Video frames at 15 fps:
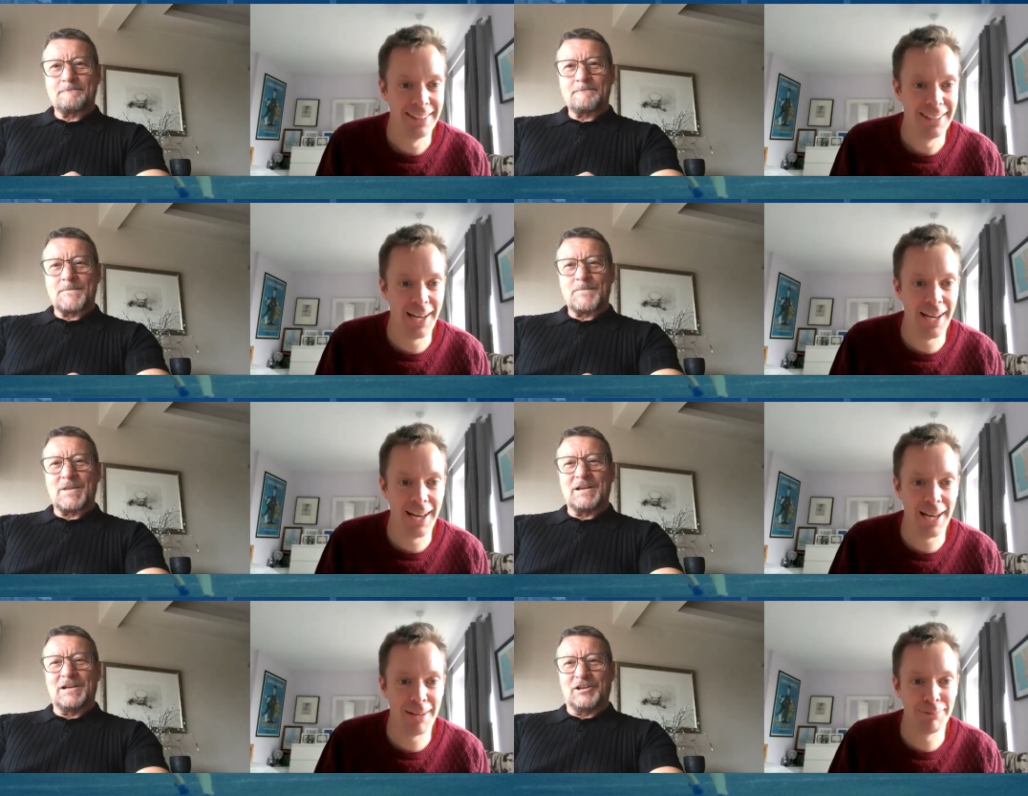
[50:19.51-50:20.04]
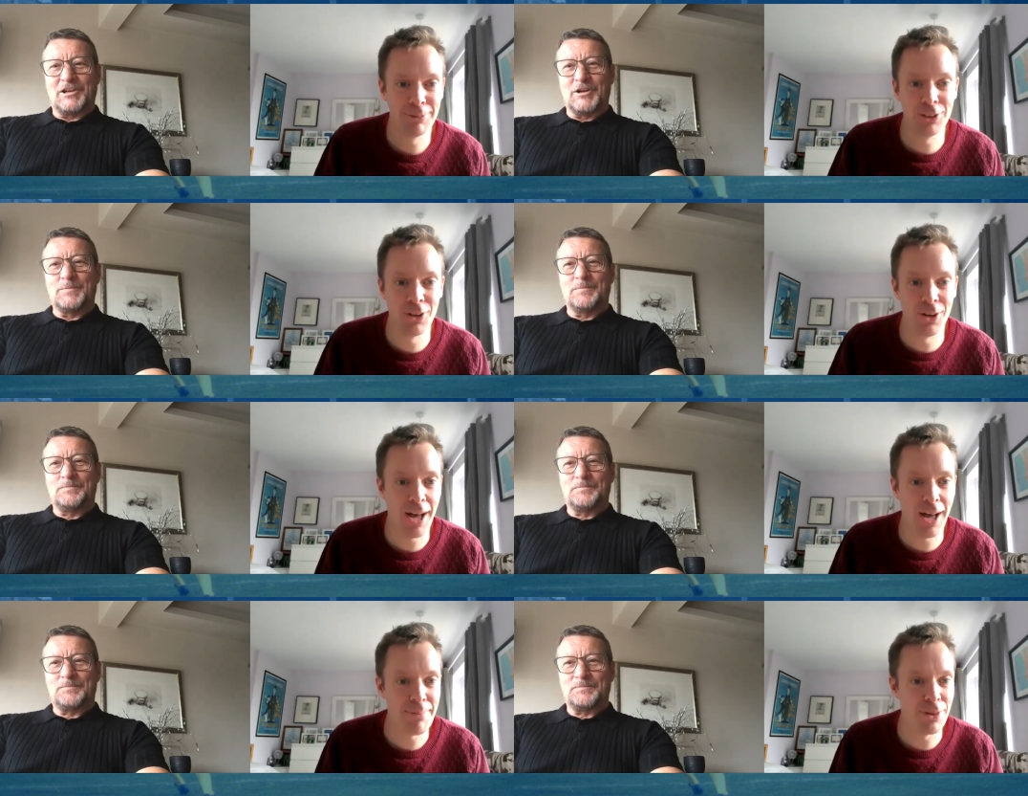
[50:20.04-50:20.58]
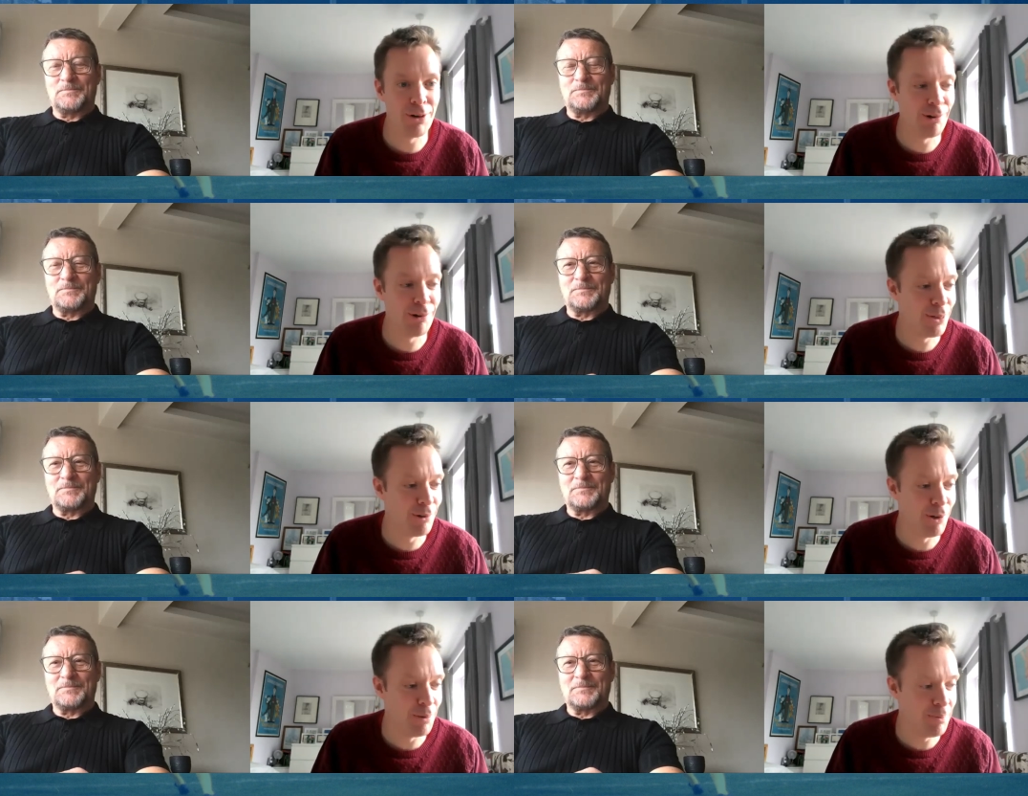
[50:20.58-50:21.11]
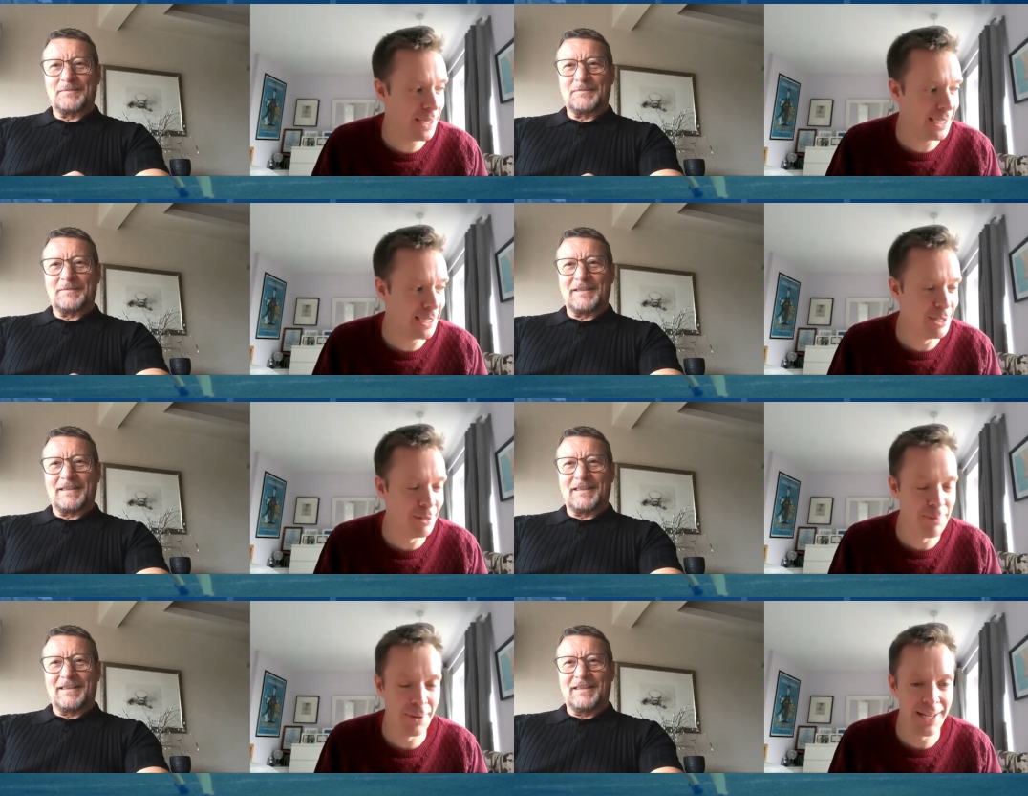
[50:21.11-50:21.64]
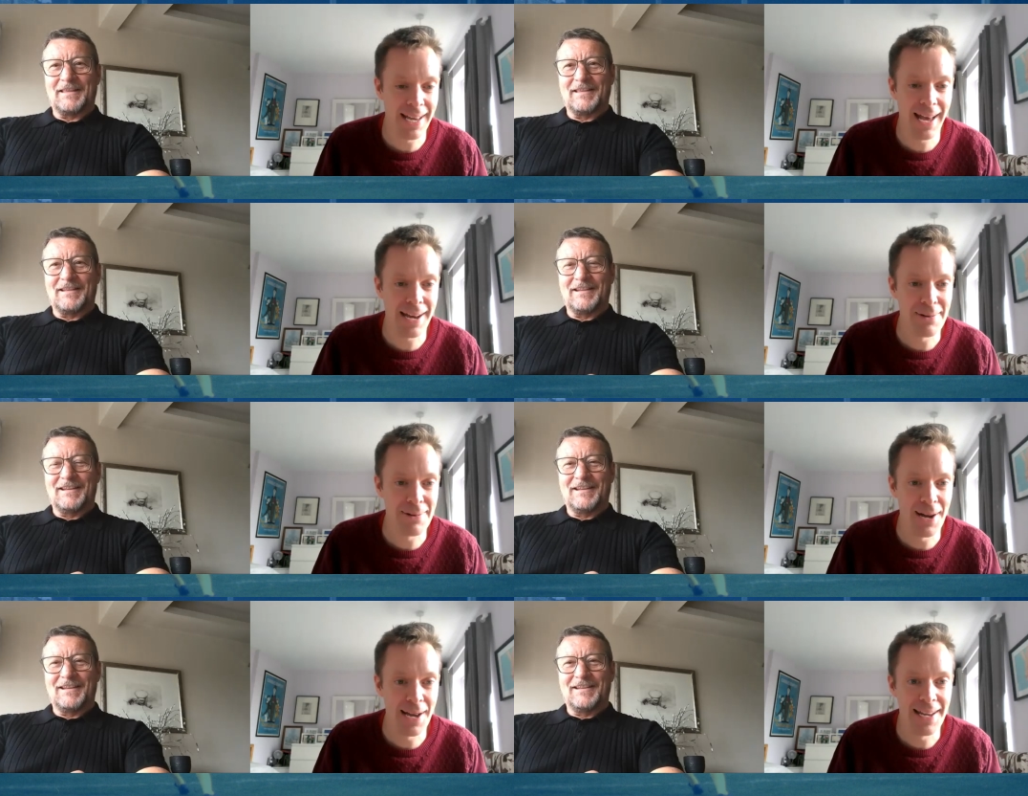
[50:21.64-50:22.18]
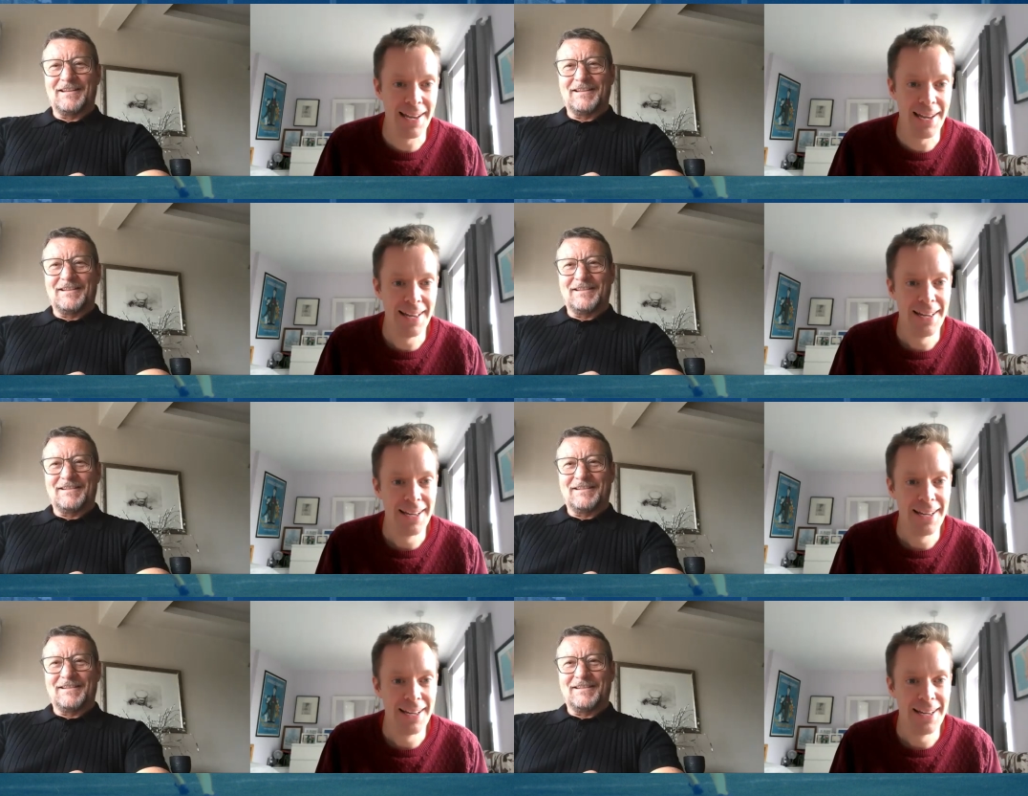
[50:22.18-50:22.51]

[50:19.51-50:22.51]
Speaker 1: Uh, I'm sure they're, they're all picking up on it anyway.